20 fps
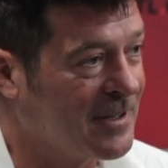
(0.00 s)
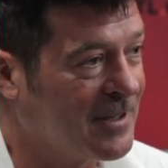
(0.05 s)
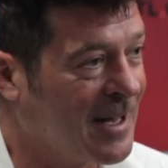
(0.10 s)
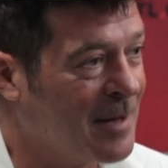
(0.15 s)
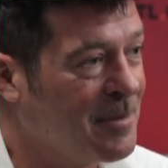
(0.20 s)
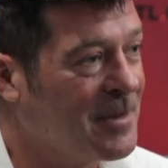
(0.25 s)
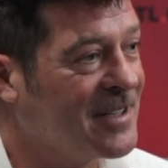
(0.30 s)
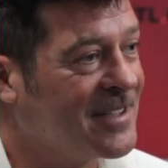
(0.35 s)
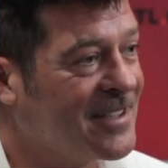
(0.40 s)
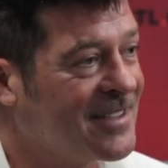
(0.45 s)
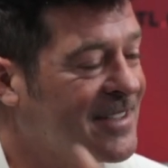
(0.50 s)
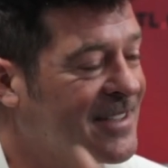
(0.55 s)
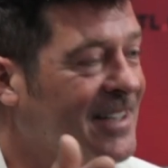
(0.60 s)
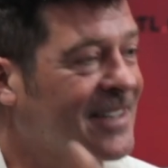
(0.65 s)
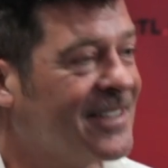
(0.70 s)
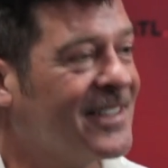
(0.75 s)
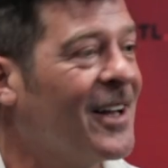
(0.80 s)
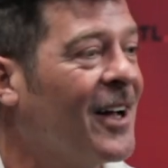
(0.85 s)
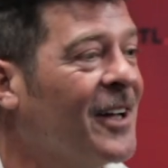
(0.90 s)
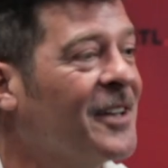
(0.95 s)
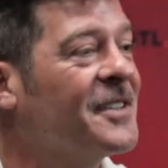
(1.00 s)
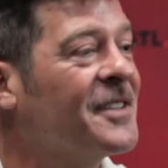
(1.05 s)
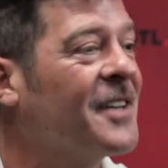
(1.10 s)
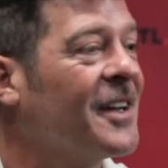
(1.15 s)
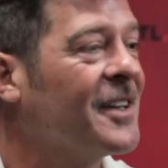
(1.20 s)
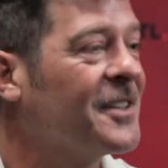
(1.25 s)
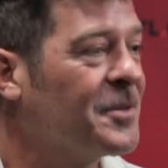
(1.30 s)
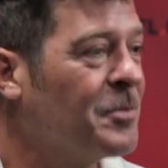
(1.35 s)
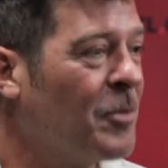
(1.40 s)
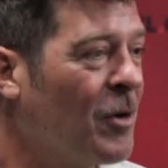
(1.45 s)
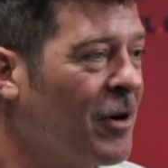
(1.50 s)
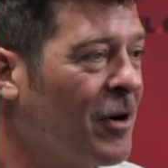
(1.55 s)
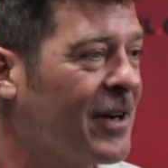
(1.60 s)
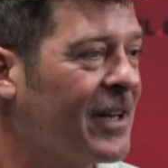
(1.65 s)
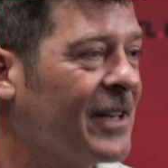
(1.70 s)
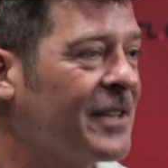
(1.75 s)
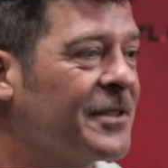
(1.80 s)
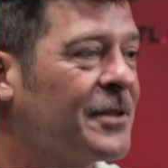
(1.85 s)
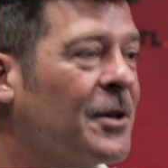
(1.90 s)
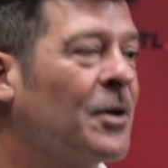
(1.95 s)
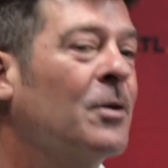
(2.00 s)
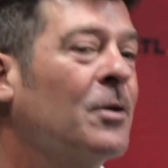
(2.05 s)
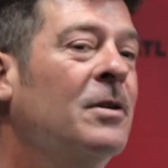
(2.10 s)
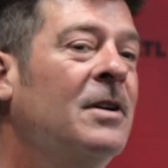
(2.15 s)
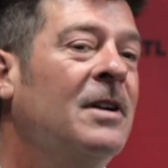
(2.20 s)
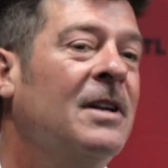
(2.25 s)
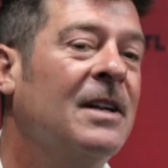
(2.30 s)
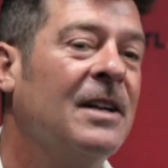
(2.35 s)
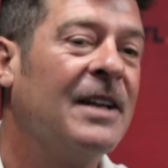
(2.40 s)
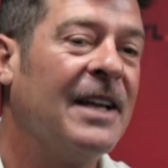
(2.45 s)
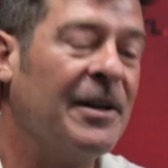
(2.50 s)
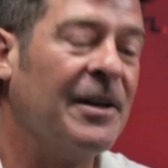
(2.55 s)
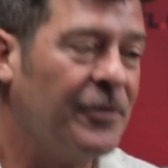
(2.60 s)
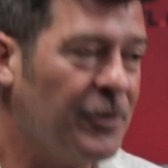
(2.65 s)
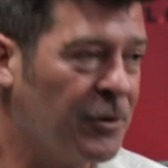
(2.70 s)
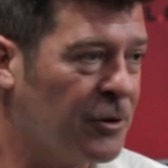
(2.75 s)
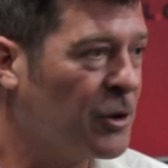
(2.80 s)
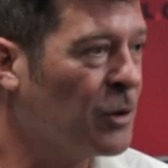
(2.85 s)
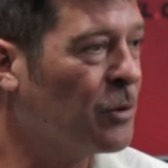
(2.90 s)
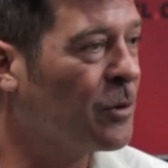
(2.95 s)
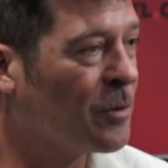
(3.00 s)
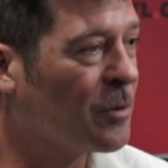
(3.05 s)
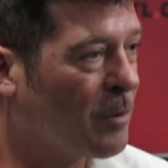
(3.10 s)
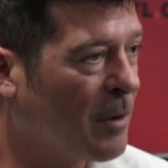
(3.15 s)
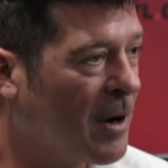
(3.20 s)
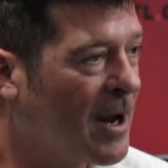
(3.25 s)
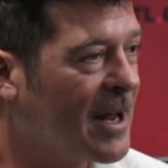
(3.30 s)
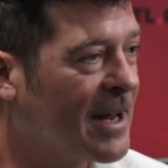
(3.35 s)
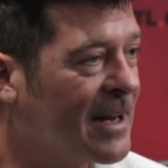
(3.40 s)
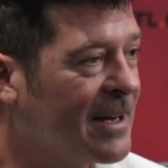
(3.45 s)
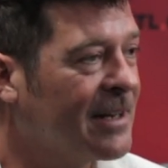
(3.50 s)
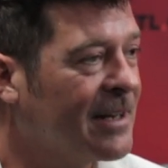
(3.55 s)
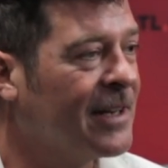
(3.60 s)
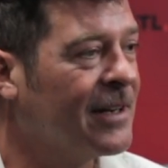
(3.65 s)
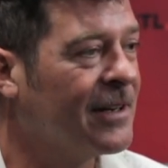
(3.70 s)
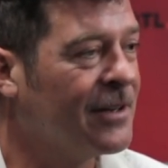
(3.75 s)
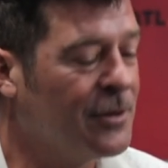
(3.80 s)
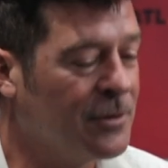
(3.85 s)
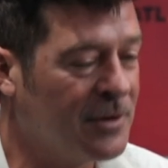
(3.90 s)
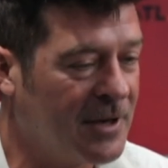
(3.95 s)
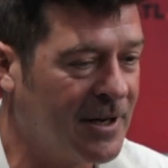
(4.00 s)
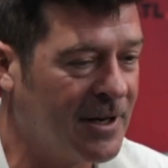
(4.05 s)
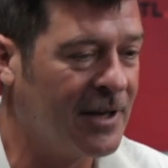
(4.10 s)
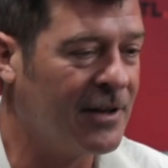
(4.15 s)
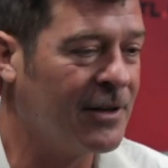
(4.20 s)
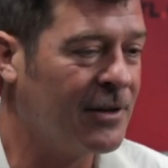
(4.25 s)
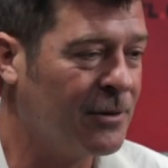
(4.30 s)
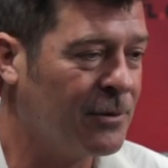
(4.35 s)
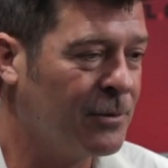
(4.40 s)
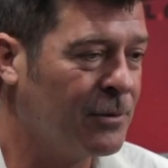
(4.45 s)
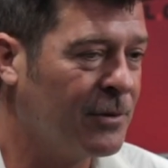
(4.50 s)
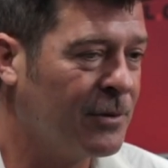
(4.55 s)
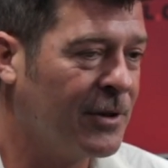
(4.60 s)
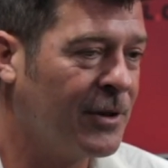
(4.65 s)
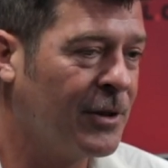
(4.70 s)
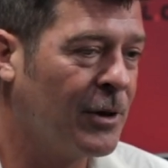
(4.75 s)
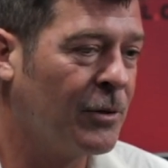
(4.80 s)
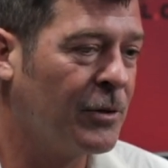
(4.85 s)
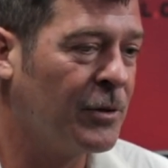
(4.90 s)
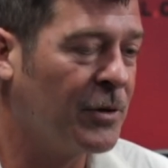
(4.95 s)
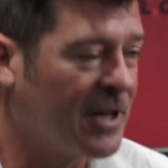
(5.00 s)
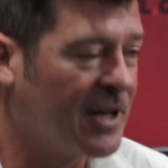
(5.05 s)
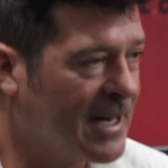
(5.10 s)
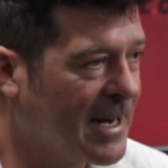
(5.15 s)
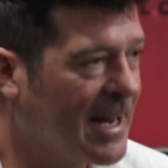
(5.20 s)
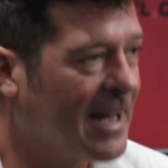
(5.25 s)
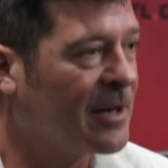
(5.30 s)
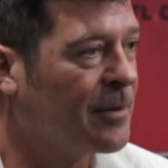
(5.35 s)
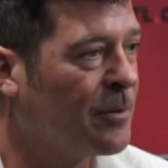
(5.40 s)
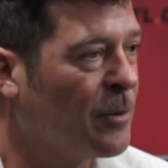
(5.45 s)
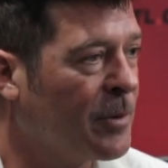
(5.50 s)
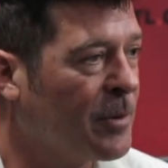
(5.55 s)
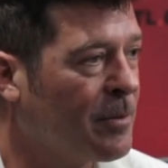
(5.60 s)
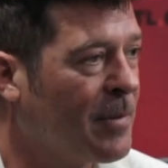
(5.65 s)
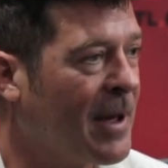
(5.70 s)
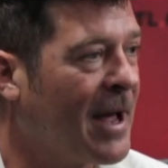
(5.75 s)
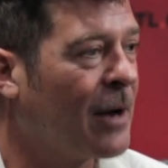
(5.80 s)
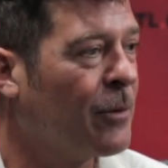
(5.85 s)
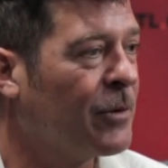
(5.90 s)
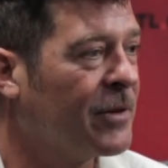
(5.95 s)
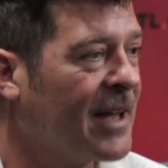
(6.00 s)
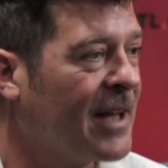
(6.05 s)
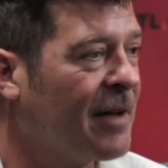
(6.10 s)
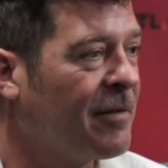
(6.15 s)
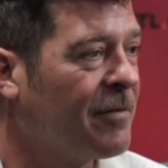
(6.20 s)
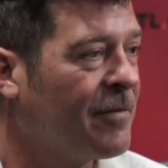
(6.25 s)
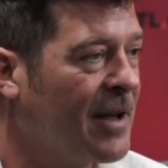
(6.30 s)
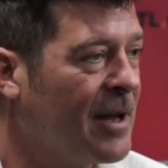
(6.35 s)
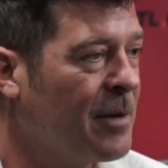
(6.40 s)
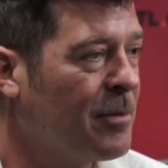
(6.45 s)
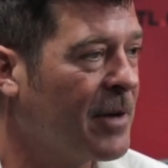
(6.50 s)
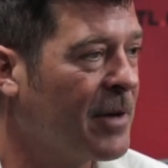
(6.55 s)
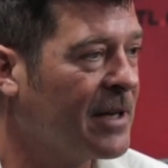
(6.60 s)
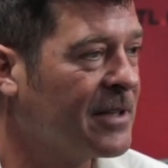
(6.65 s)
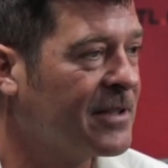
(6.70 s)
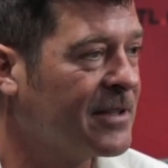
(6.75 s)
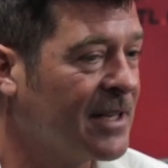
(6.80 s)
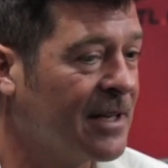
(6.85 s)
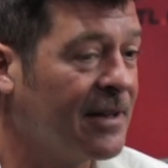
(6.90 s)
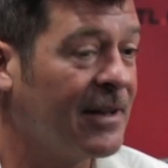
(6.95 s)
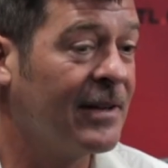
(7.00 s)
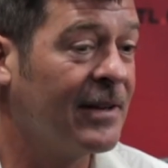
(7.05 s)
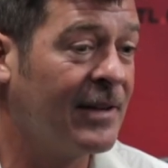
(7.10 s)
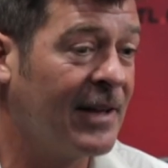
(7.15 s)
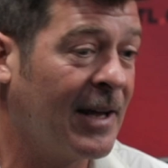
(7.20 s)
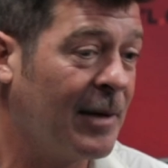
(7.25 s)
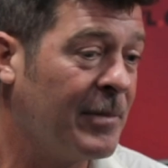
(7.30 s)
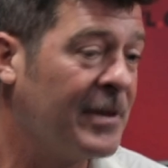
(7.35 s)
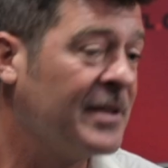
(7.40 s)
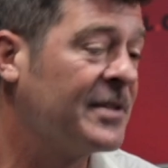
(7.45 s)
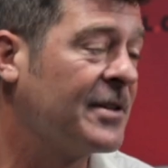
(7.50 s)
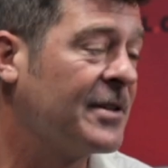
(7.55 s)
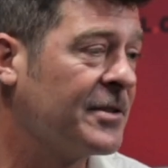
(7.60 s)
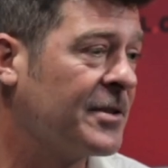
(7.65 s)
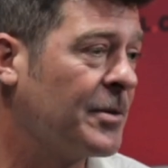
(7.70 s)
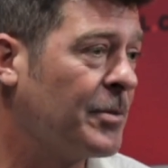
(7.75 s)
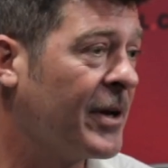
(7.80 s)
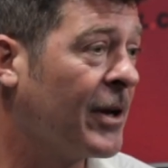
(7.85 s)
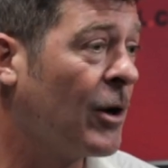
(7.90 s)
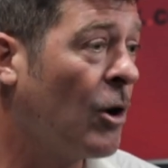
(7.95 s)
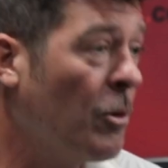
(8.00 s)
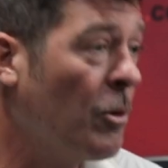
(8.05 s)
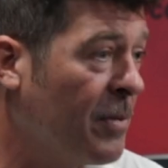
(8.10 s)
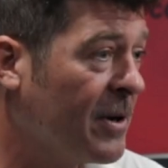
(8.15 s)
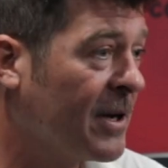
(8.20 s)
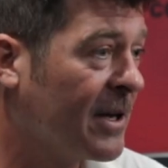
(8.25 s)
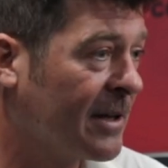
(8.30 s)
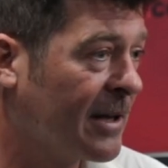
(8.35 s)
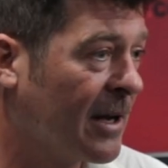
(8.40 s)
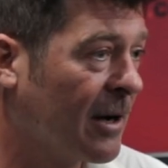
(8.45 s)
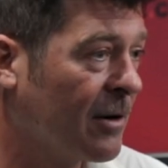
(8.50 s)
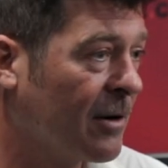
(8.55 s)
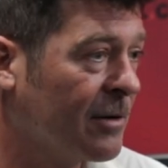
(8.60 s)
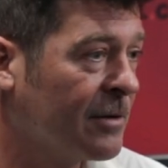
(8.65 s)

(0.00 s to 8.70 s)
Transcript: That means mm-hmm. it's it's an untouched market. So if you do it right and you and you you know you connect with, back with that fan base, then that means there's a big opening there.